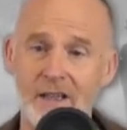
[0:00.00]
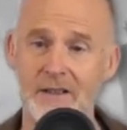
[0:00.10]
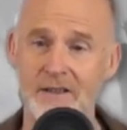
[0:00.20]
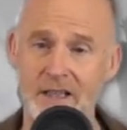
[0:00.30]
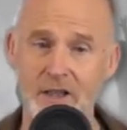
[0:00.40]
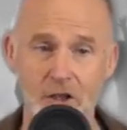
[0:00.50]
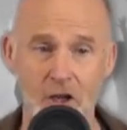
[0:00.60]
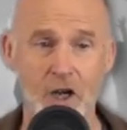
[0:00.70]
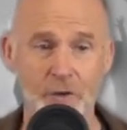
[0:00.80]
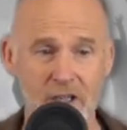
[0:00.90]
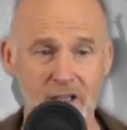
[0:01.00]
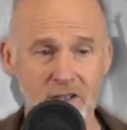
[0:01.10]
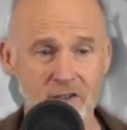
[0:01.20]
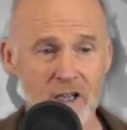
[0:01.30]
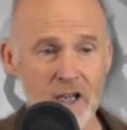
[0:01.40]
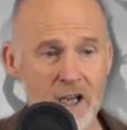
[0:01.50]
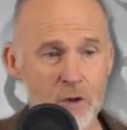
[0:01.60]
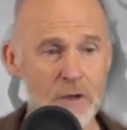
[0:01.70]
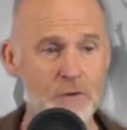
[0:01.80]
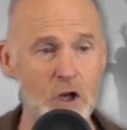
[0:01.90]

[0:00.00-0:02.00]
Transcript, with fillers: that tickle our ears. We've